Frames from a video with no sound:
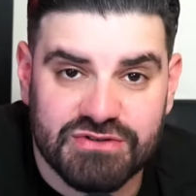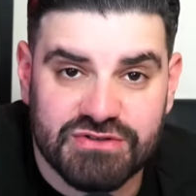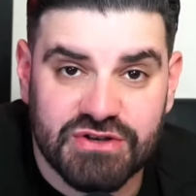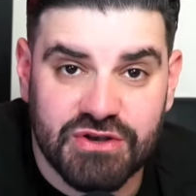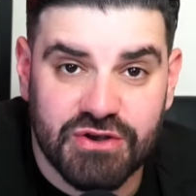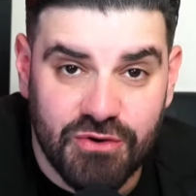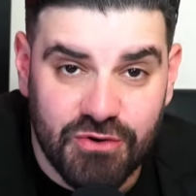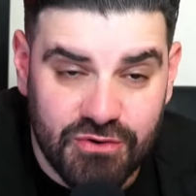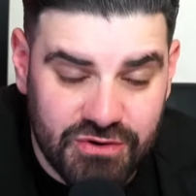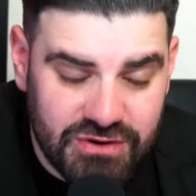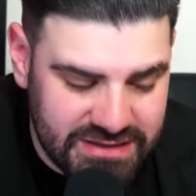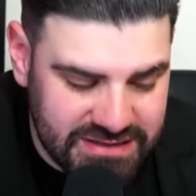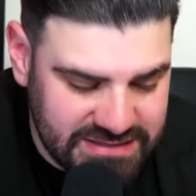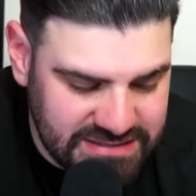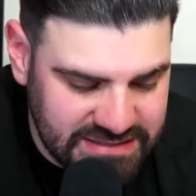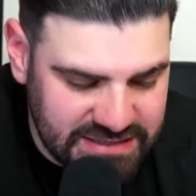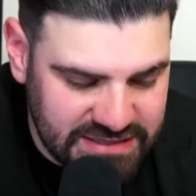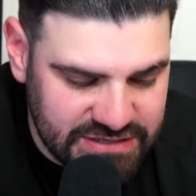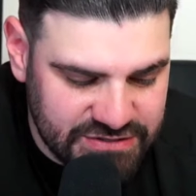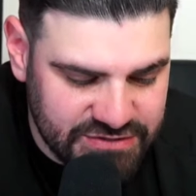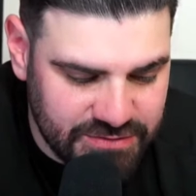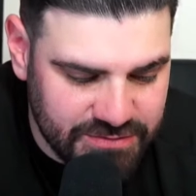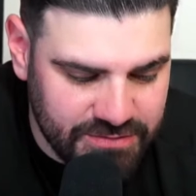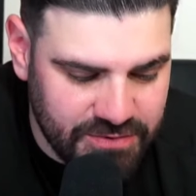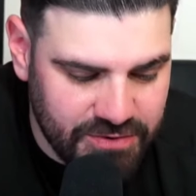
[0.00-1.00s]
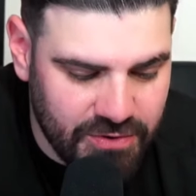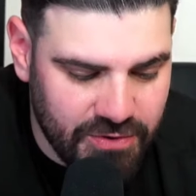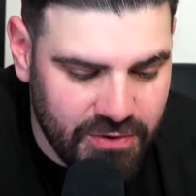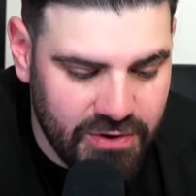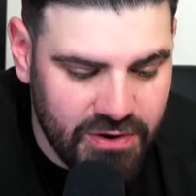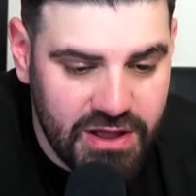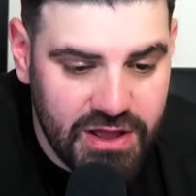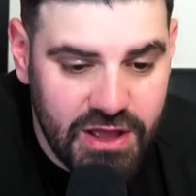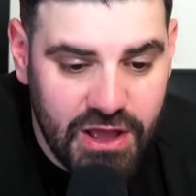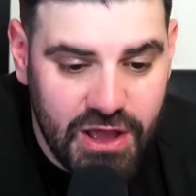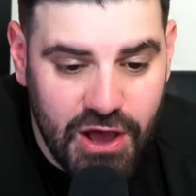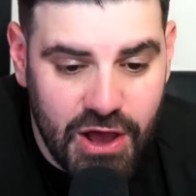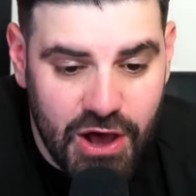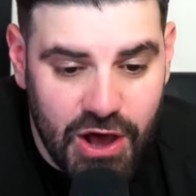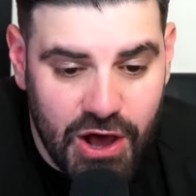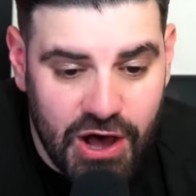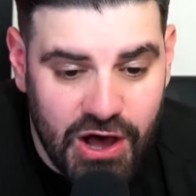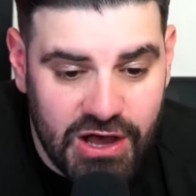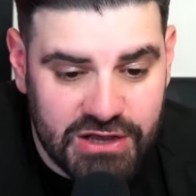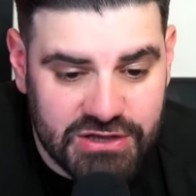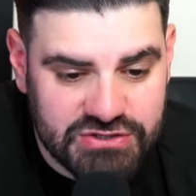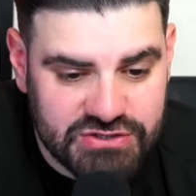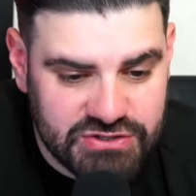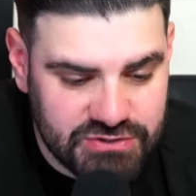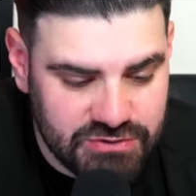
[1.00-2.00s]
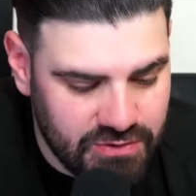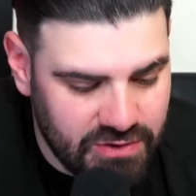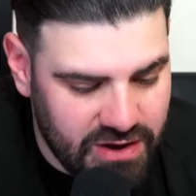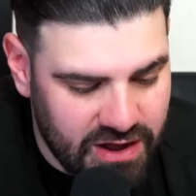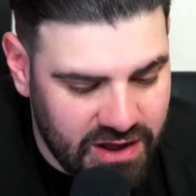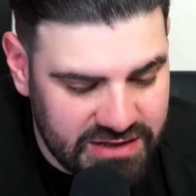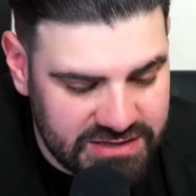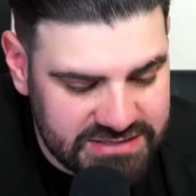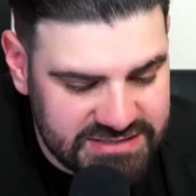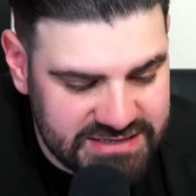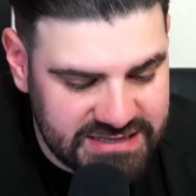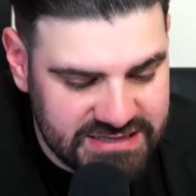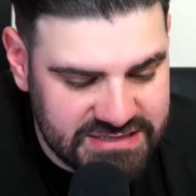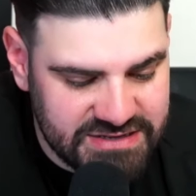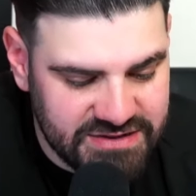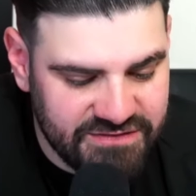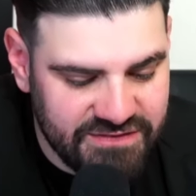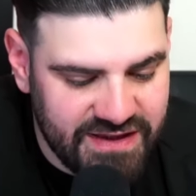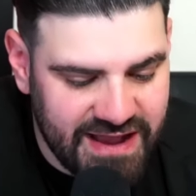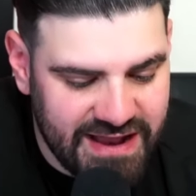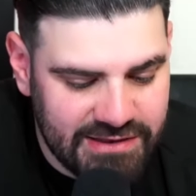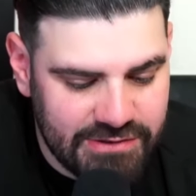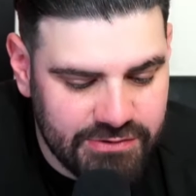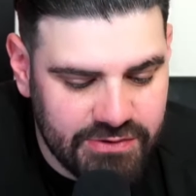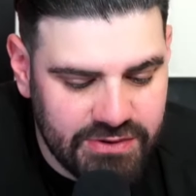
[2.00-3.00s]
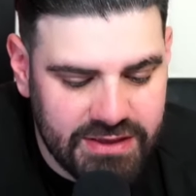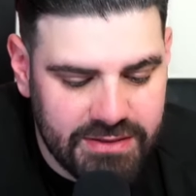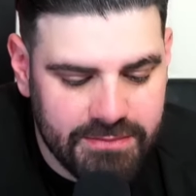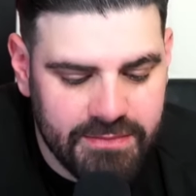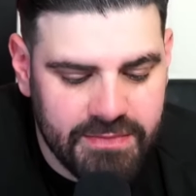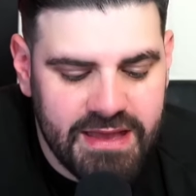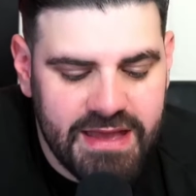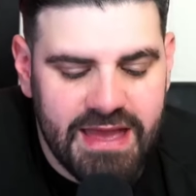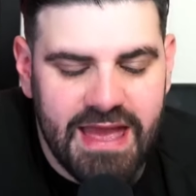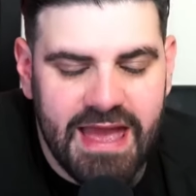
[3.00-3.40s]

According to this report, Arsenal are said to value him